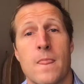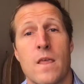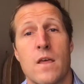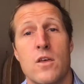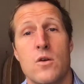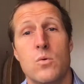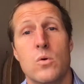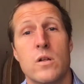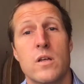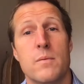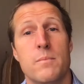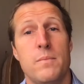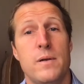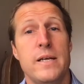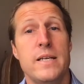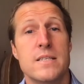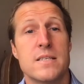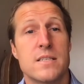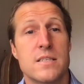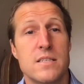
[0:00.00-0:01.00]
You will
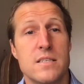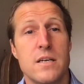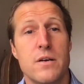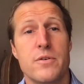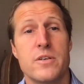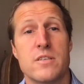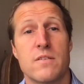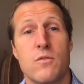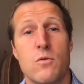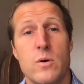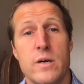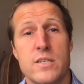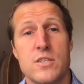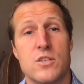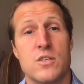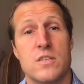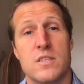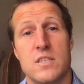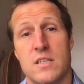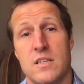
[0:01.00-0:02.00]
complete a series of
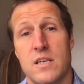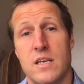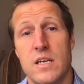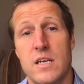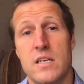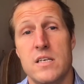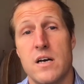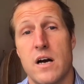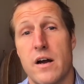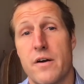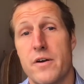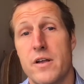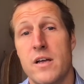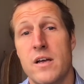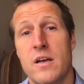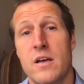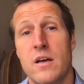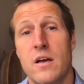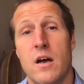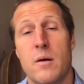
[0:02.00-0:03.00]
questions in the e-diary
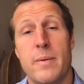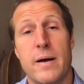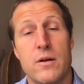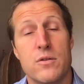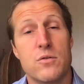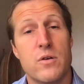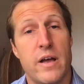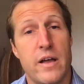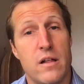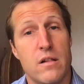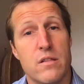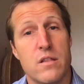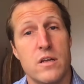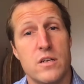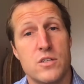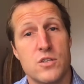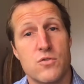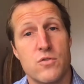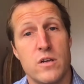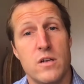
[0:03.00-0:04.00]
about your health
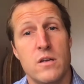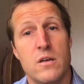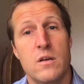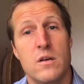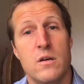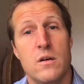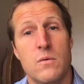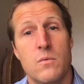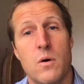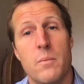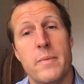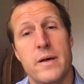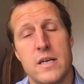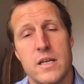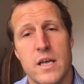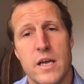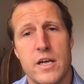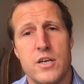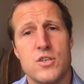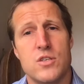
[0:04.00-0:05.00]
history, what
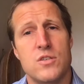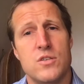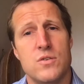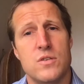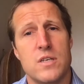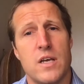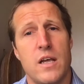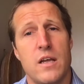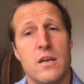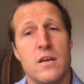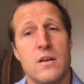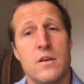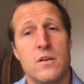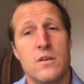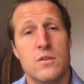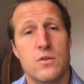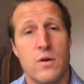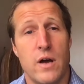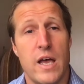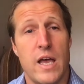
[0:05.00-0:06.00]
medications you take,
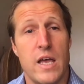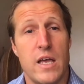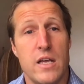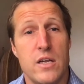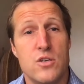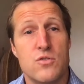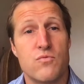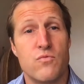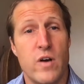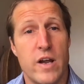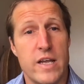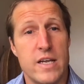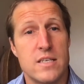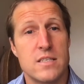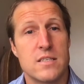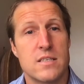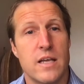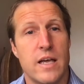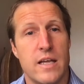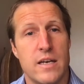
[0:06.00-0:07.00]
your age,
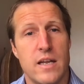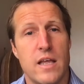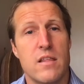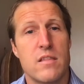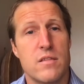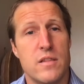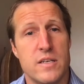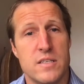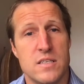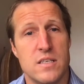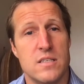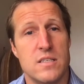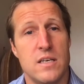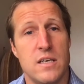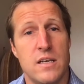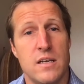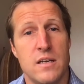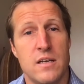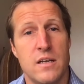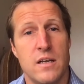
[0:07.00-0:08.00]
race and
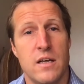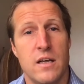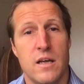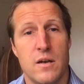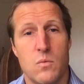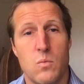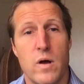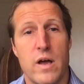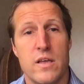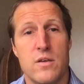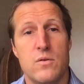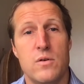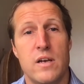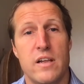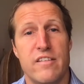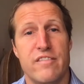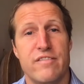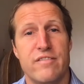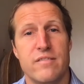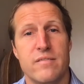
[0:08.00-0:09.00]
ethnicity, and where you live.